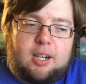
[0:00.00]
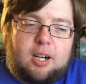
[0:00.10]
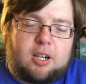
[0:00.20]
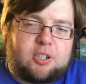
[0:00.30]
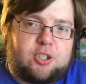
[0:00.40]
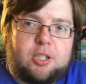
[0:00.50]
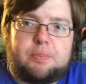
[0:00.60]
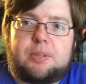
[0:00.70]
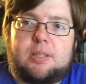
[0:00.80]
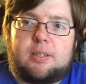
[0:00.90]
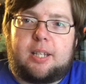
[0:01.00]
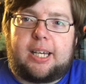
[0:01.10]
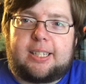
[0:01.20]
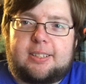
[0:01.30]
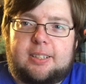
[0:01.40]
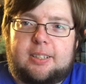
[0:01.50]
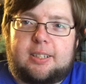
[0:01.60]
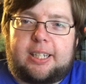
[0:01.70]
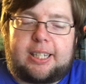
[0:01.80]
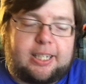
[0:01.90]
hardships that
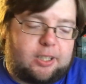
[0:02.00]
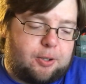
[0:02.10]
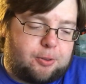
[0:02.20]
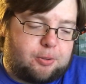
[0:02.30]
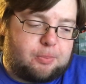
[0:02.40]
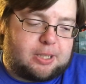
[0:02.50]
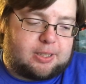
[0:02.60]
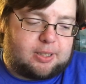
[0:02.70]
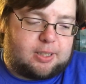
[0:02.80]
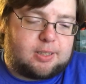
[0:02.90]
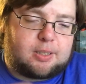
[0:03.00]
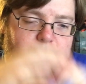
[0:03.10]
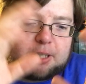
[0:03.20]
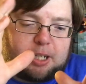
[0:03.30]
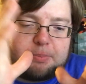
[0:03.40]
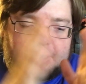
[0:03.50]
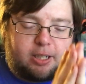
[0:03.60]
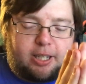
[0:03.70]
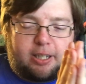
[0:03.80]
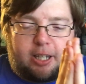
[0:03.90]
I kind of go through mentally sometimes,
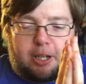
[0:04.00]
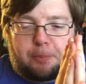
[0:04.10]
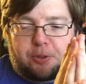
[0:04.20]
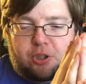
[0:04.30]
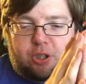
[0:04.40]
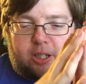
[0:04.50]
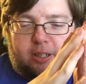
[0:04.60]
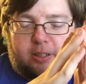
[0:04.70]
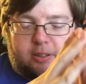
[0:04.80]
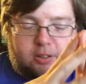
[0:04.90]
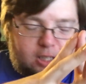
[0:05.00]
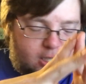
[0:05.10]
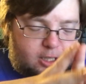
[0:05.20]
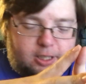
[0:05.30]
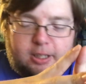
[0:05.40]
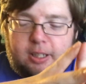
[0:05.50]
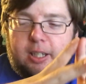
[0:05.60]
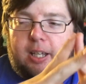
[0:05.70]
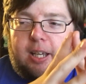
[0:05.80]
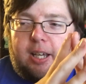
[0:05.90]
and I appreciate it a ton.
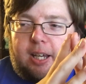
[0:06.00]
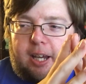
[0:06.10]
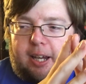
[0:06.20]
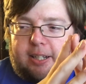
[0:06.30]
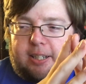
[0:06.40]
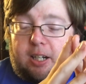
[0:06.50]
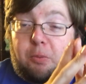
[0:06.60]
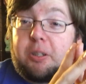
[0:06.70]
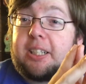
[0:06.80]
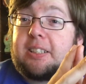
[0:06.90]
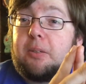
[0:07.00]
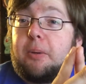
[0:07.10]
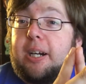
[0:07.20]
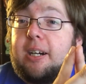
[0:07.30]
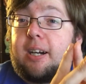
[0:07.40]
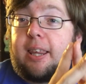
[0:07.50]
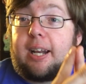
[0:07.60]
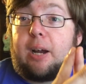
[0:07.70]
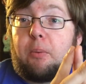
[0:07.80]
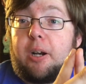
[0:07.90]
And we'll get to where
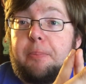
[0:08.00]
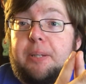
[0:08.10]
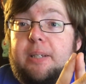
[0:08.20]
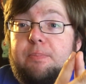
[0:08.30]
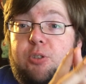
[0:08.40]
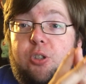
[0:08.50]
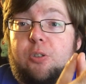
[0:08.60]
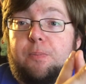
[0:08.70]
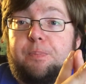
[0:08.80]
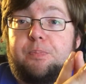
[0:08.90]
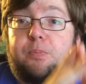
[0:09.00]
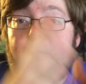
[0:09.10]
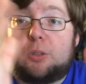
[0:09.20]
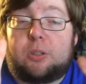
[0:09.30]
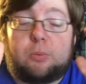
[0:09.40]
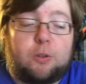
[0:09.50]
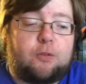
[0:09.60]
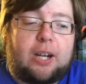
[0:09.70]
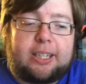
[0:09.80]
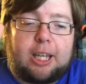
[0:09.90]
that I want to be soon. We'll
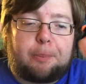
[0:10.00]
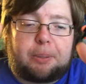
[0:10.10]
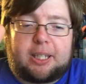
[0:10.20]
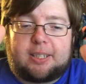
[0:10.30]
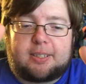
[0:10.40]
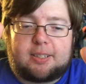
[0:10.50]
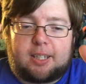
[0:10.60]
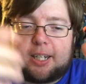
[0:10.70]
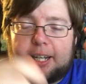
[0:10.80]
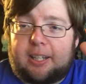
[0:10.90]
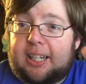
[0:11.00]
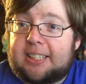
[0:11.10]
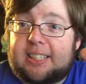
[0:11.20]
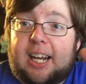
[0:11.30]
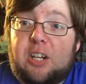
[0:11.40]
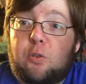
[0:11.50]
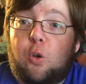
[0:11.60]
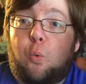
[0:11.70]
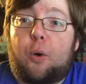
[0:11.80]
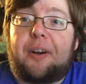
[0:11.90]
find that place, and like I said, I don't
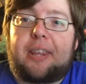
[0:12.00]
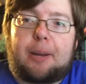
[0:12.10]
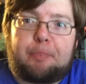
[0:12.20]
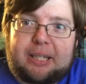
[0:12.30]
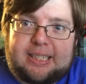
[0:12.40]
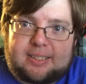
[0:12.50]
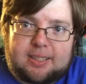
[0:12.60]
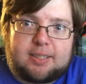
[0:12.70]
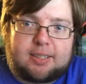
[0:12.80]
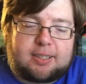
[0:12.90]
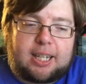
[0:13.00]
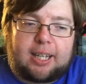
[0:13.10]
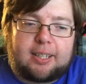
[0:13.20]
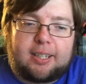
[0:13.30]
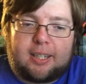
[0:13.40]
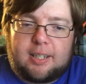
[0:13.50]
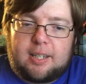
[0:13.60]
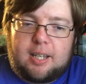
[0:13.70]
know where that place is exactly,